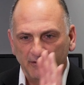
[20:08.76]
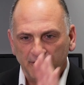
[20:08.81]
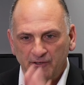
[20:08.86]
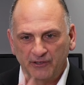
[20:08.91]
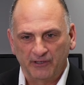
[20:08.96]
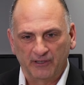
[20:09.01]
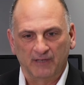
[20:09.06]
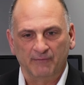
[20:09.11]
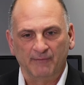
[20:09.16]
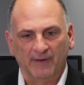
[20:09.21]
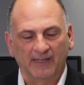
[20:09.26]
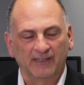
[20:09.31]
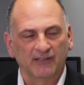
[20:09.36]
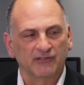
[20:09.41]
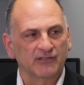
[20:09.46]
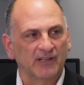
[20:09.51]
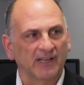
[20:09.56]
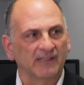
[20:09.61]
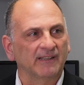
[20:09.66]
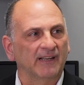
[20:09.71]
They're going to
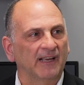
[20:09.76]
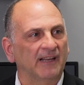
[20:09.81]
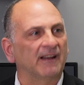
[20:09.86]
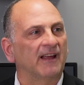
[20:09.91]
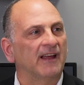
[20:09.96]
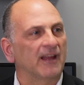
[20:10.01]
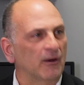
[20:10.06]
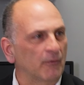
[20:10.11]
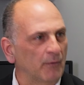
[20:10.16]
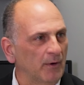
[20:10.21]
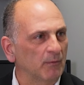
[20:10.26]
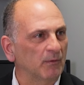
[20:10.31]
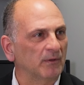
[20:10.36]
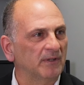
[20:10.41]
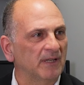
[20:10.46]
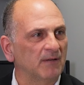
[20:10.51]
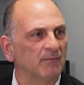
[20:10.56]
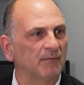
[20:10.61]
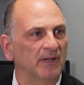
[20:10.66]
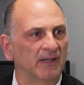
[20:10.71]
manage that. And I agree with
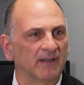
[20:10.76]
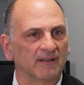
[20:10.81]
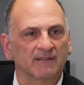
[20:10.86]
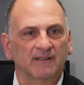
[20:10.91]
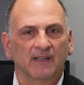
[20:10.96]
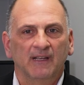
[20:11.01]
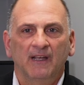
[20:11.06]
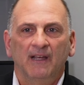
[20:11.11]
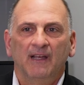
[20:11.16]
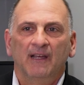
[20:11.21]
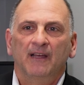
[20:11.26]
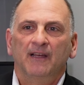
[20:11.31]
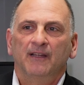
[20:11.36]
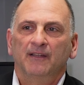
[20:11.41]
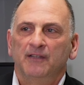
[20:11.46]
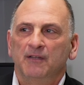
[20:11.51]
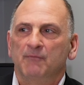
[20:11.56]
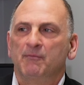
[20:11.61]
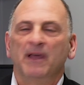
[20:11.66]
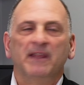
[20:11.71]
them because
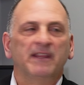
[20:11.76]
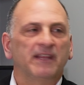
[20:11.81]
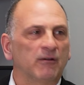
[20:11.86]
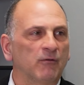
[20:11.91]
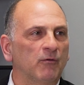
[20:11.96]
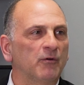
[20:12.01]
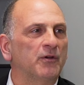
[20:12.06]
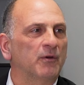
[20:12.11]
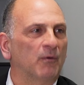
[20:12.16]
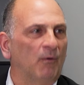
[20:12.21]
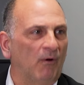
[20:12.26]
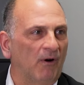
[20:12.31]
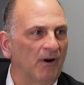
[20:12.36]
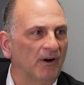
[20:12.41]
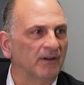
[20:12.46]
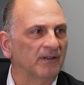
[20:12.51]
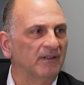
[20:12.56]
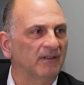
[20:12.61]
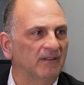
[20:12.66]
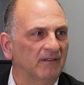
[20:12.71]
depending who you
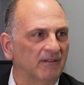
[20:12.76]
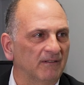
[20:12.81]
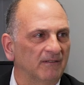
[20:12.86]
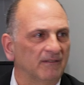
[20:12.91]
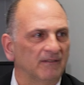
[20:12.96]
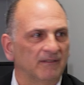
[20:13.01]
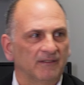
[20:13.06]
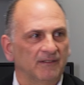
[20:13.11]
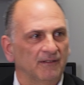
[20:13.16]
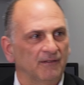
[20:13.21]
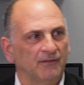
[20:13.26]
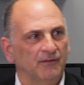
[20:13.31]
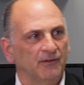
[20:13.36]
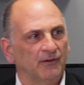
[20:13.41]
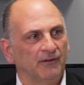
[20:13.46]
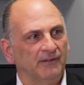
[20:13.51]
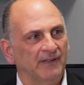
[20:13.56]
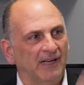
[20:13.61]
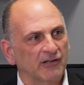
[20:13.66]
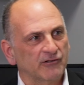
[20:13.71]
are, you know, if
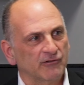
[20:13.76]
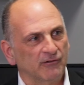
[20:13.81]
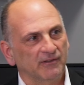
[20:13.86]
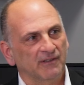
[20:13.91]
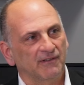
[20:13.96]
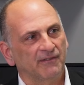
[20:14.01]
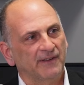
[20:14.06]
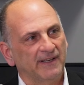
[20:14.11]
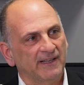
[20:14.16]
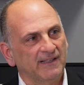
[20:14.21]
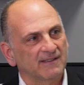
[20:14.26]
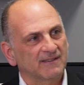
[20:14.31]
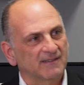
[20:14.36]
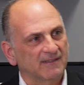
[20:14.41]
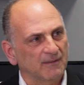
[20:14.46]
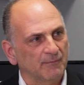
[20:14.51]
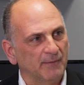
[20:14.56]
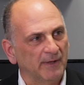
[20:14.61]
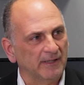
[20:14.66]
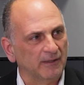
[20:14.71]
you're national defense,
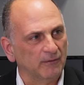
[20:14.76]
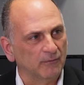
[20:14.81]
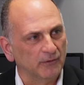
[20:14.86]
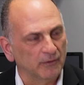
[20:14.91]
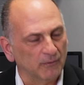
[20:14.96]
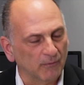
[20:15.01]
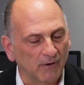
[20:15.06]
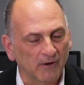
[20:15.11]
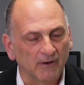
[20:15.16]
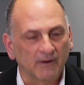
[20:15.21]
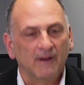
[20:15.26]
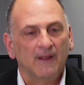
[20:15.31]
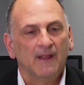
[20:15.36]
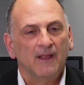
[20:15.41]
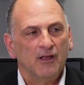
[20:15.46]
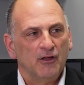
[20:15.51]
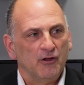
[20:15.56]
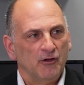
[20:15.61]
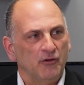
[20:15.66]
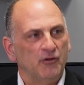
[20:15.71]
depending who you are,
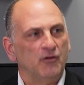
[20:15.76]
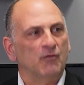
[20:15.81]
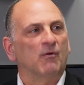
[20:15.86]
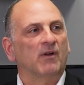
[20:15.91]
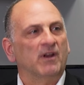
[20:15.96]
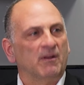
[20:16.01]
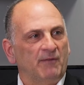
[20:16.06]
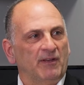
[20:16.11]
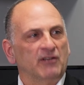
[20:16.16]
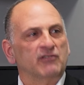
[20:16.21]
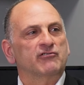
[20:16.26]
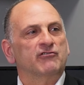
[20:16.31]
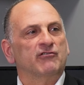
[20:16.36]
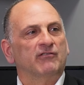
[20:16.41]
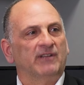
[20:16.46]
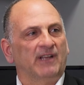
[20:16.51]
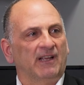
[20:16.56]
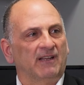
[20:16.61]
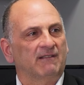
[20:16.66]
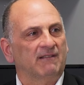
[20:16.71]
you want to make
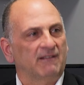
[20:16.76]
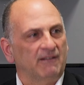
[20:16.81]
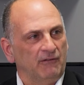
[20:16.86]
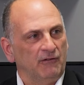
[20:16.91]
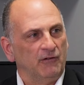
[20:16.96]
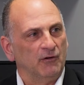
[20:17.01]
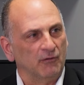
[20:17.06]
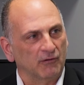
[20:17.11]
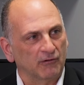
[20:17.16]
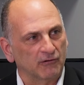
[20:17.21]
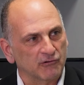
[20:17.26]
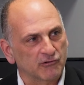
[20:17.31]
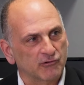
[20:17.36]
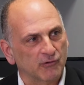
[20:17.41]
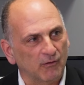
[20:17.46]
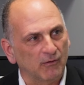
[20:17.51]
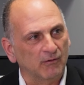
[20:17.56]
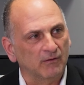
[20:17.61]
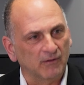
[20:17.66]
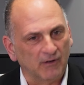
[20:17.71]
sure that you're in
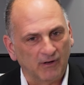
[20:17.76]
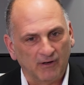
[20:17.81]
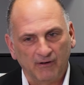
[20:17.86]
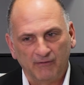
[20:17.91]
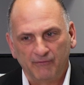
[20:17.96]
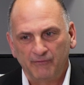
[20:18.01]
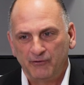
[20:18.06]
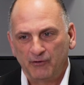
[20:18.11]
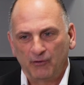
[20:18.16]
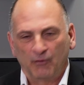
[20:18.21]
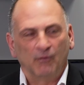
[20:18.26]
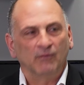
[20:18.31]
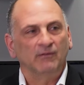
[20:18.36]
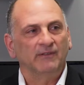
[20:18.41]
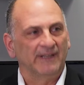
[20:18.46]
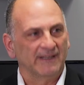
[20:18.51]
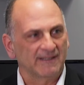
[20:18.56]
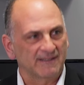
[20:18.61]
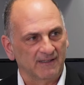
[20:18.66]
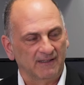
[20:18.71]
control mm-hmm. of your own
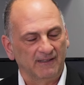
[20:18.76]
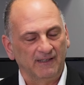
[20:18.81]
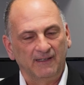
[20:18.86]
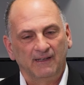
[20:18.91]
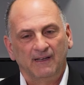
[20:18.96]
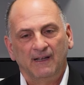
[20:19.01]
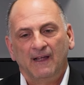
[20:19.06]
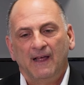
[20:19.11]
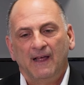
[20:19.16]
destiny.